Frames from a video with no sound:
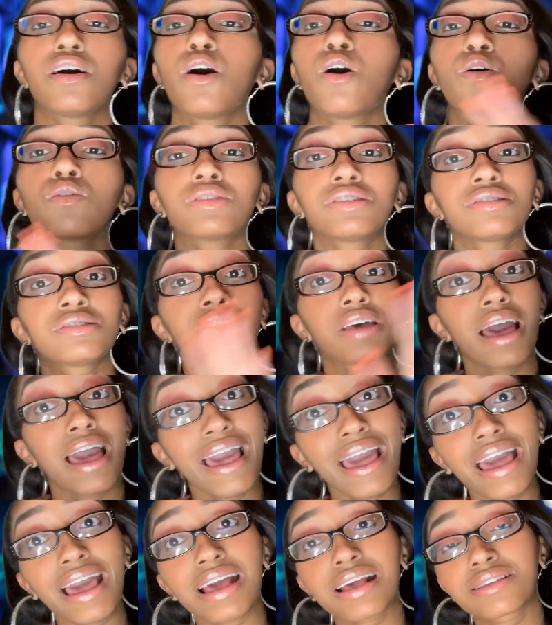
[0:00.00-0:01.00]
oh, this is an
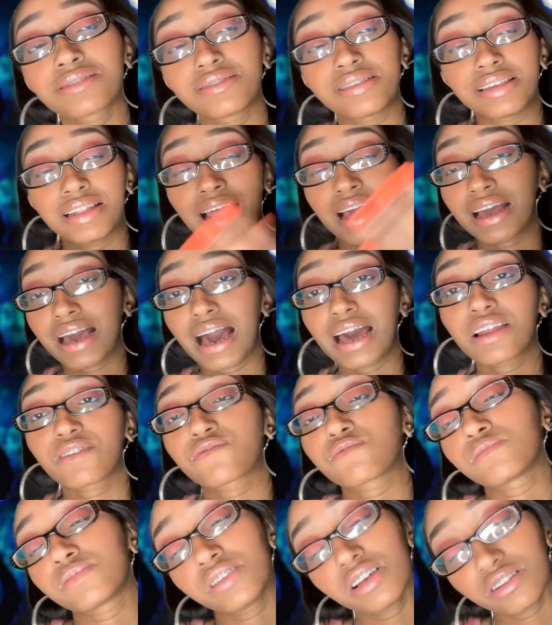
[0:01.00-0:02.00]
X, and I got it
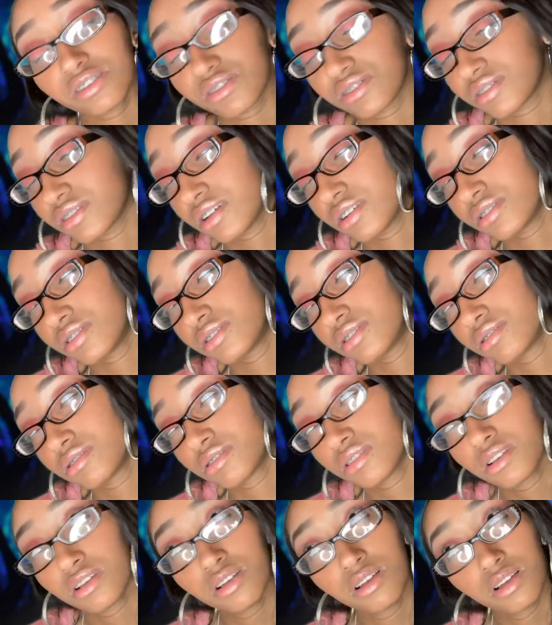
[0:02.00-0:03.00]
from such and such.
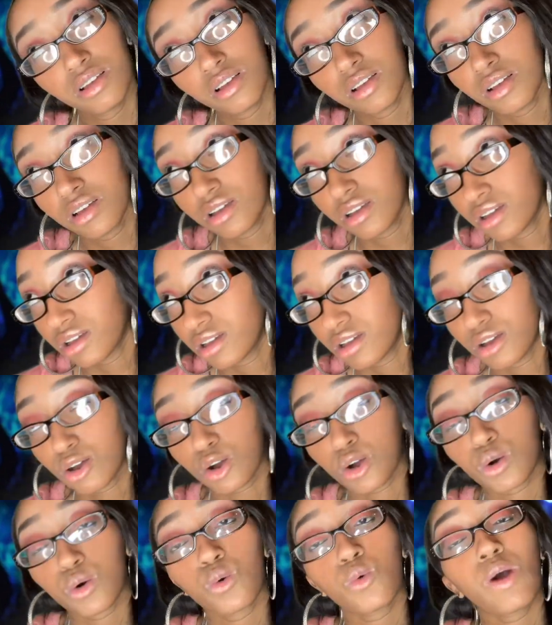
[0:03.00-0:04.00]

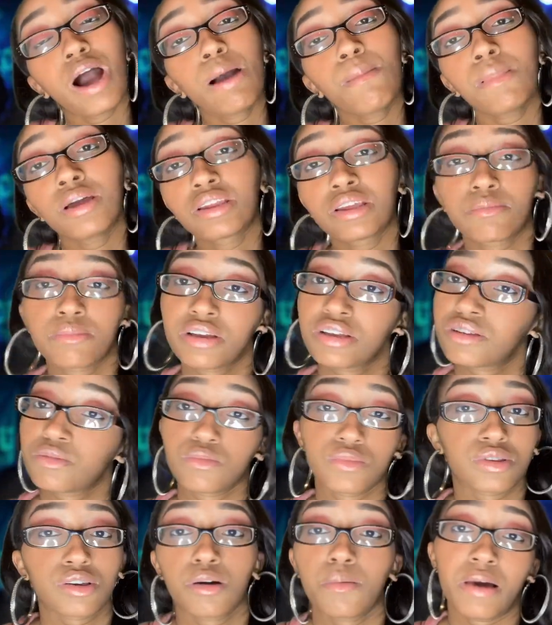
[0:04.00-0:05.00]
Why am my dumb ass
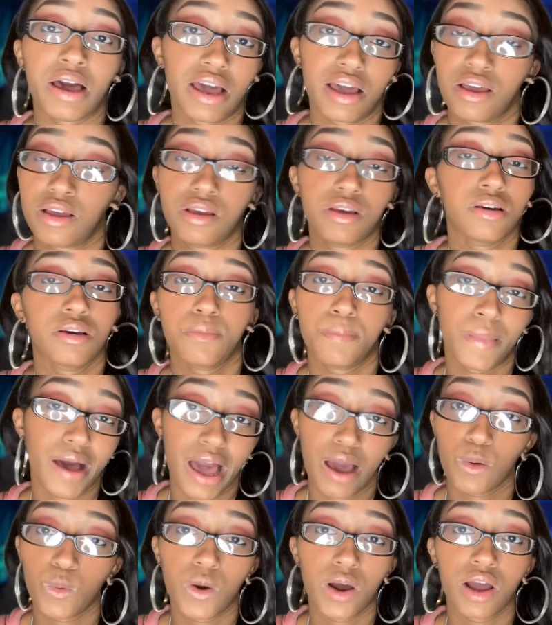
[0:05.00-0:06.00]
supposed to go buy,
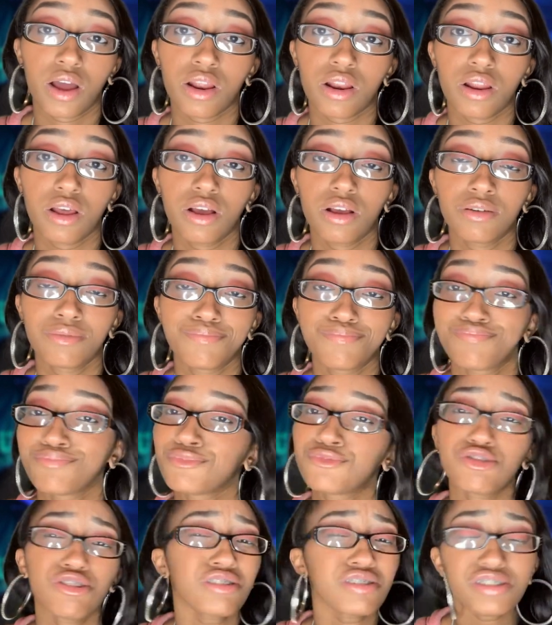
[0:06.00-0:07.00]
buy one?
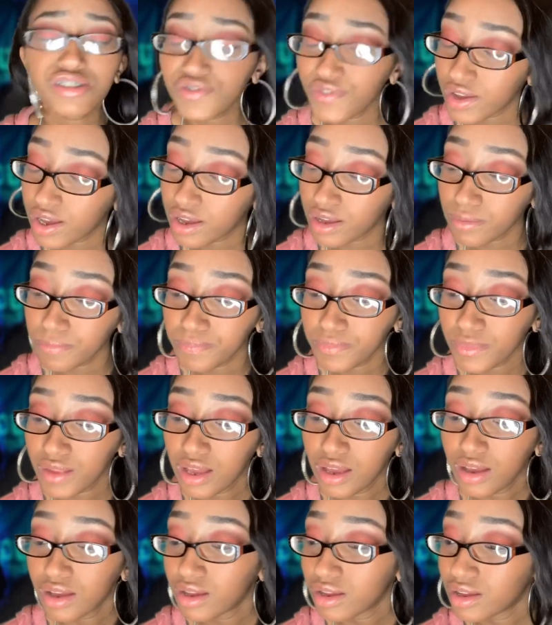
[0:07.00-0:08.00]
Drunk as fuck.
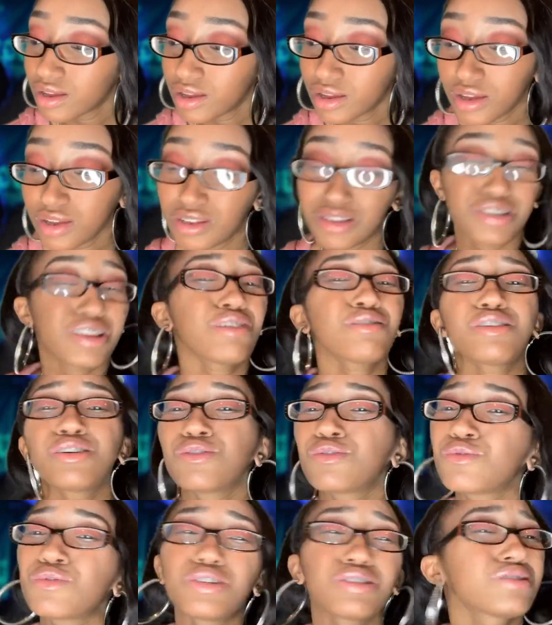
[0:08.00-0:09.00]
Don't
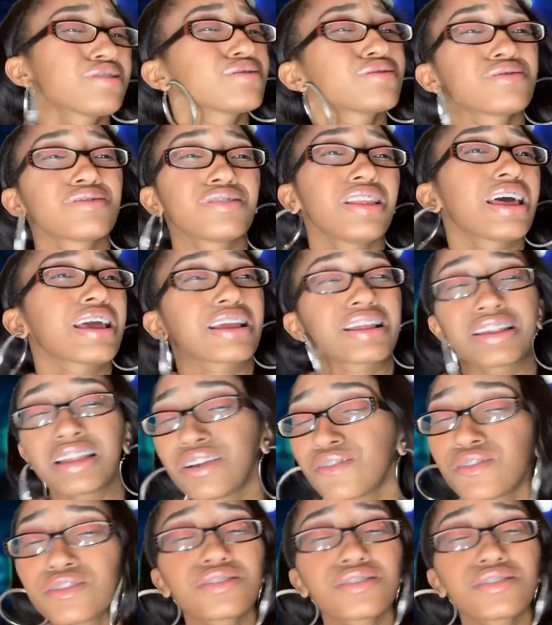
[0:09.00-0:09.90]
know what, the, like, never